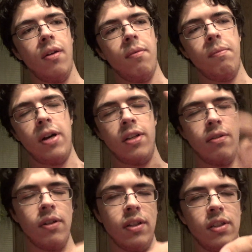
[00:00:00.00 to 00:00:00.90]

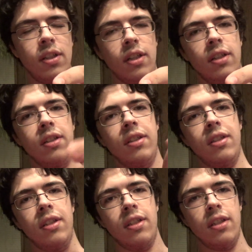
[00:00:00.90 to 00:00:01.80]
Mozzarella sticks
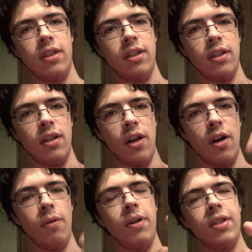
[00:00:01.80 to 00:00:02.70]

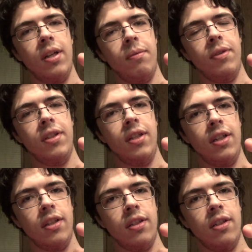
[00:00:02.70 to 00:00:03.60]
always come with
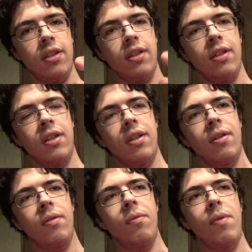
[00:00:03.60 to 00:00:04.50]
6
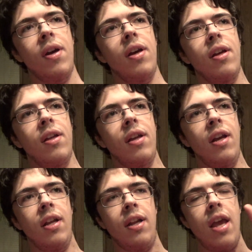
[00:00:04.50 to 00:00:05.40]

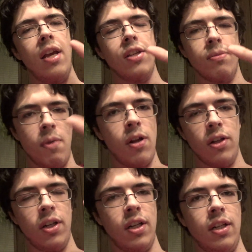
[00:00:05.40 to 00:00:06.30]
in a
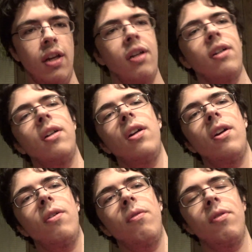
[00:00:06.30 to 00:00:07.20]
smaller container
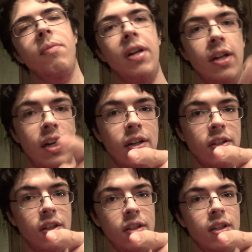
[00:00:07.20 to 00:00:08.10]
with marinara
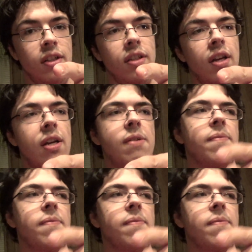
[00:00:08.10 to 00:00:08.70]
sauce on the side.